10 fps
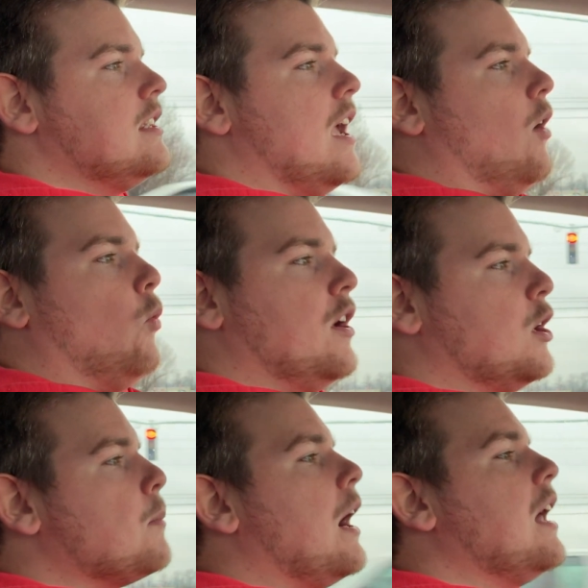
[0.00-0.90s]
Yeah, where
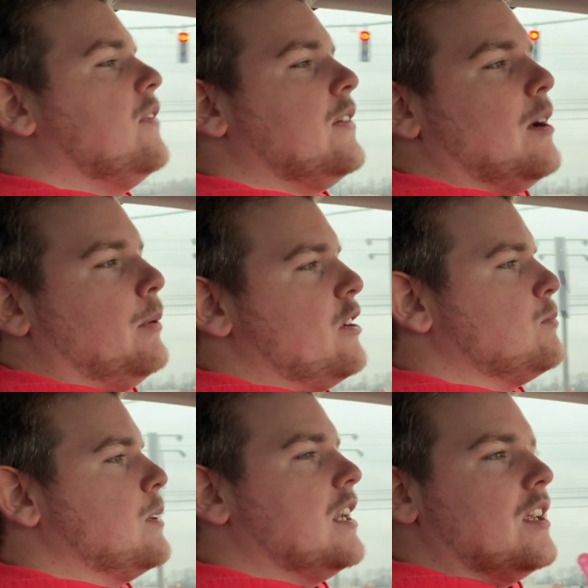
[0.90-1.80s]
your body fat
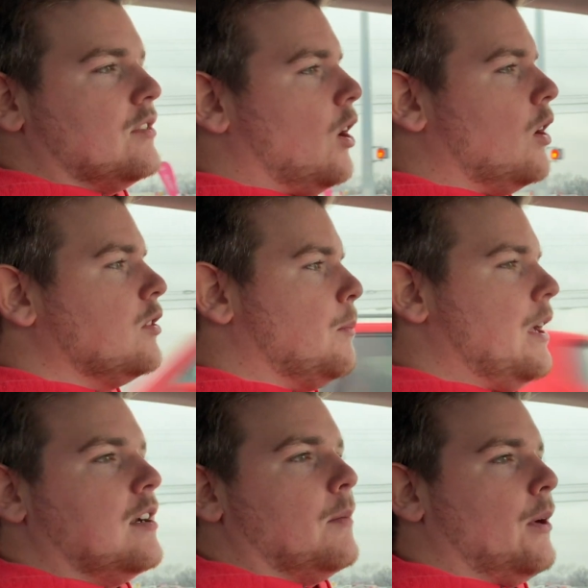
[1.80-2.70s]
placement is all
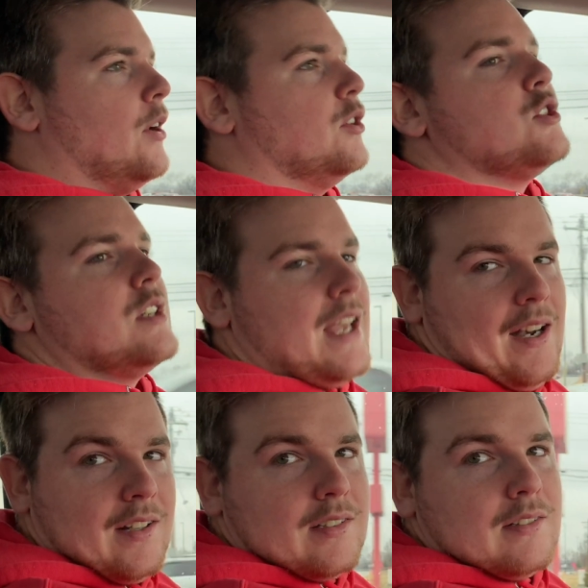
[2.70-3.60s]
dependent upon your genetics.